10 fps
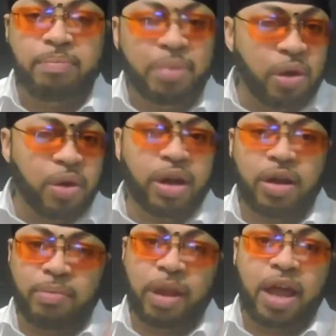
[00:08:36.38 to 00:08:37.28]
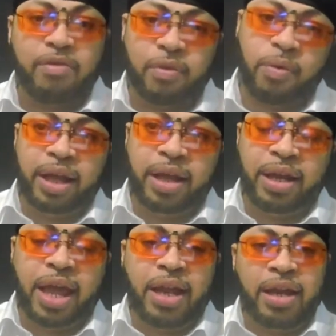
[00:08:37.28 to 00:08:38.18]
building their platform. And
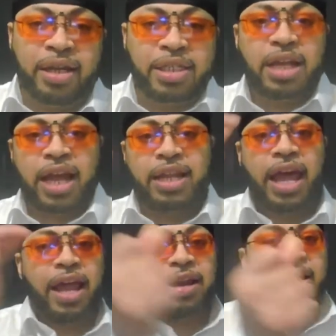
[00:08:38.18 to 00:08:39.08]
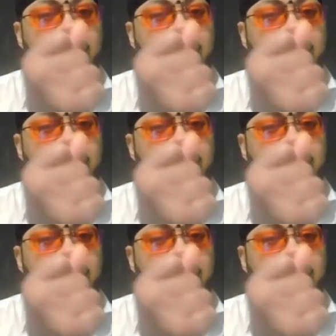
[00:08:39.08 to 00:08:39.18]
then just like that,